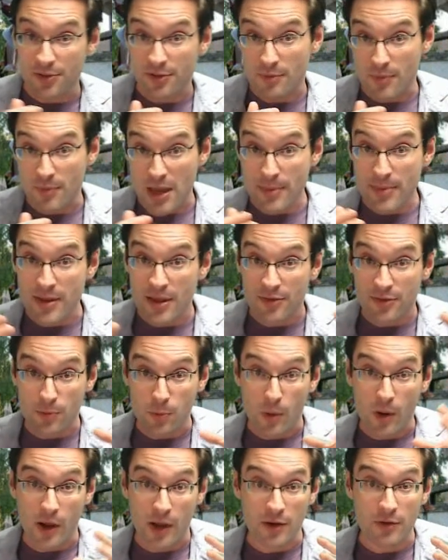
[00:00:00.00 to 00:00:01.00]
So maybe it's
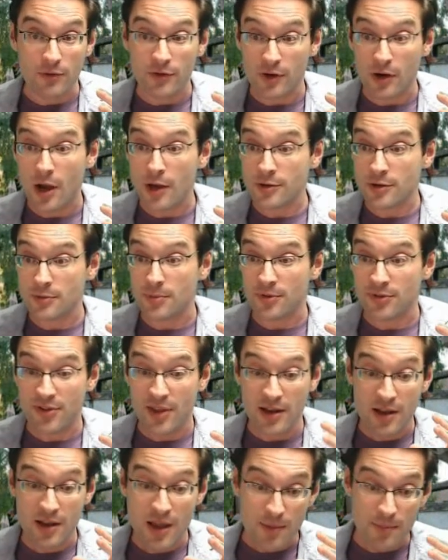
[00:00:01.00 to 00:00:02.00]
1 for
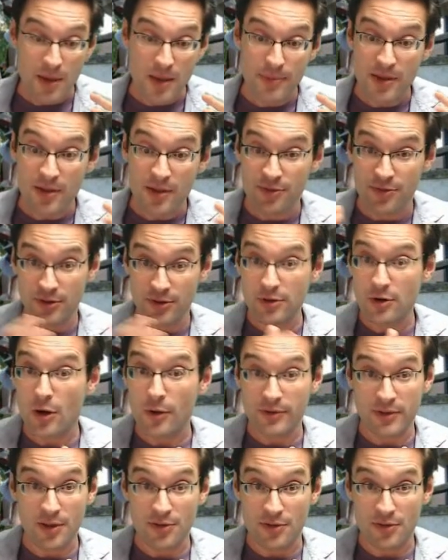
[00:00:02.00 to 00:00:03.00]
100%, maybe it's 0,
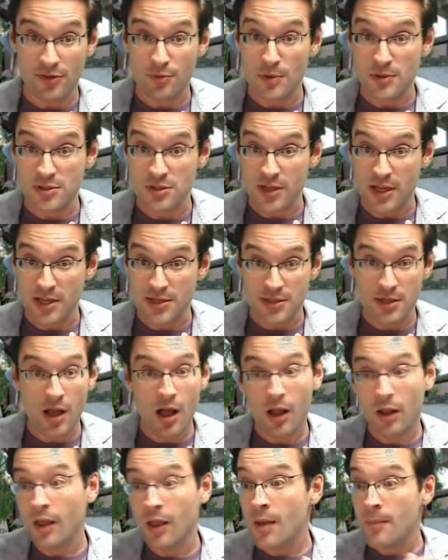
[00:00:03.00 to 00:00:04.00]
it doesn't switch lanes at
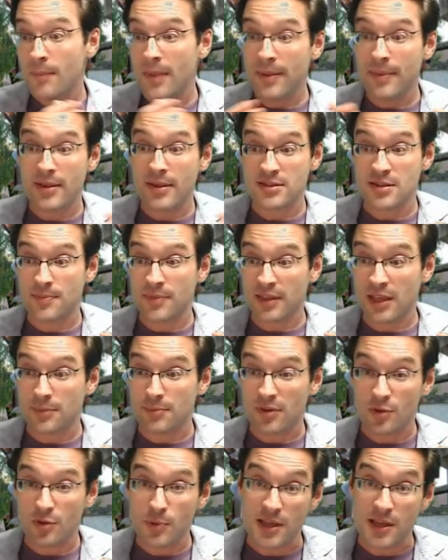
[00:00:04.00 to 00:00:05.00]
all, maybe it's something in
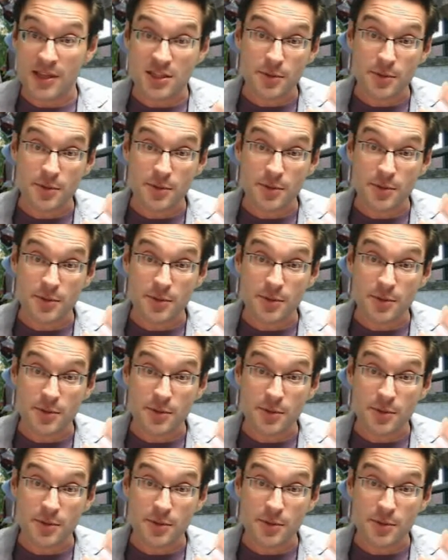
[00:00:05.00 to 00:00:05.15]
between.